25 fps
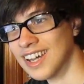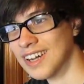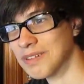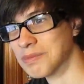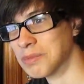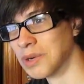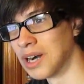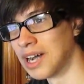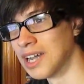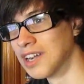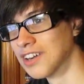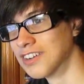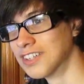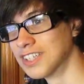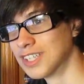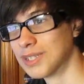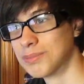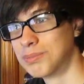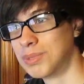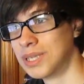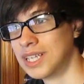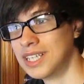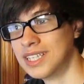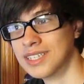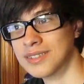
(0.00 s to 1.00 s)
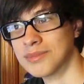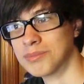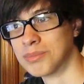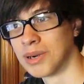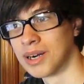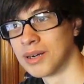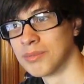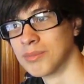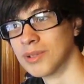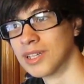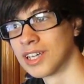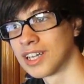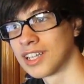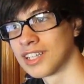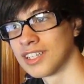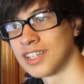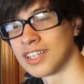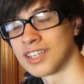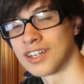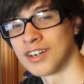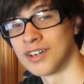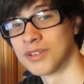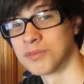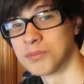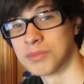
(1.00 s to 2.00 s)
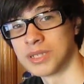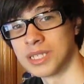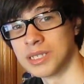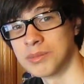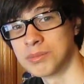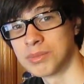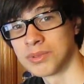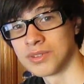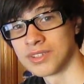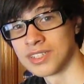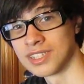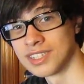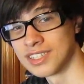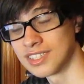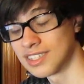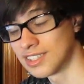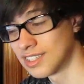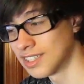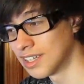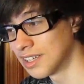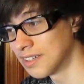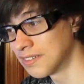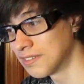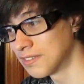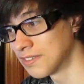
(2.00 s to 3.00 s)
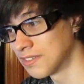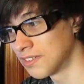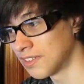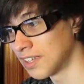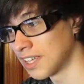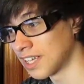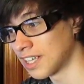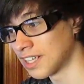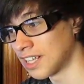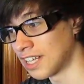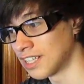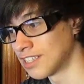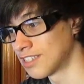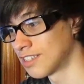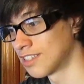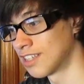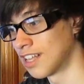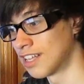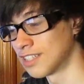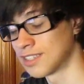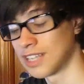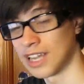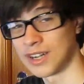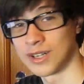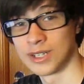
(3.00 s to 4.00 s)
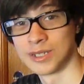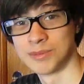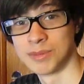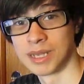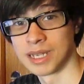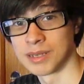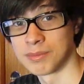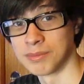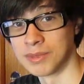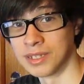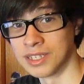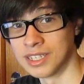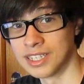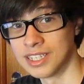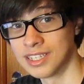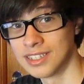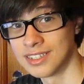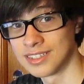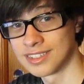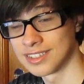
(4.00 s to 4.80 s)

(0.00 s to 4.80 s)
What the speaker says: Well, I already pee in public, like, on people and stuff. Like, that's how I make money,